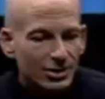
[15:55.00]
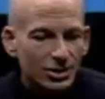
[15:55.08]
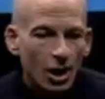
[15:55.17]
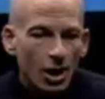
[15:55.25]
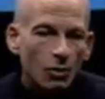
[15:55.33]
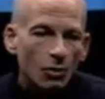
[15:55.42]

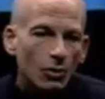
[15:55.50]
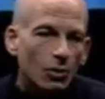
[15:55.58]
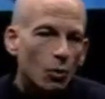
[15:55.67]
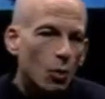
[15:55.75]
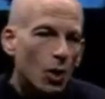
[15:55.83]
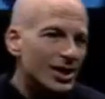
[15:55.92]
So
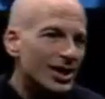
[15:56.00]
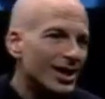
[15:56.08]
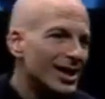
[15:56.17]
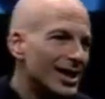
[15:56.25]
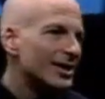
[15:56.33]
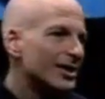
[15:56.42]
what you
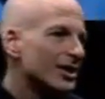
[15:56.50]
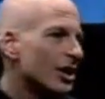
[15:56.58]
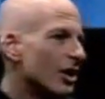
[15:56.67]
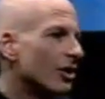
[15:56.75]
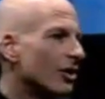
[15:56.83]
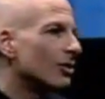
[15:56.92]
need to
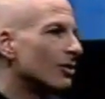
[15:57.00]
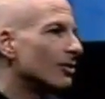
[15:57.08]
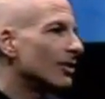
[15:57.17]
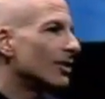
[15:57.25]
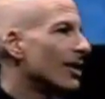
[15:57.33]
do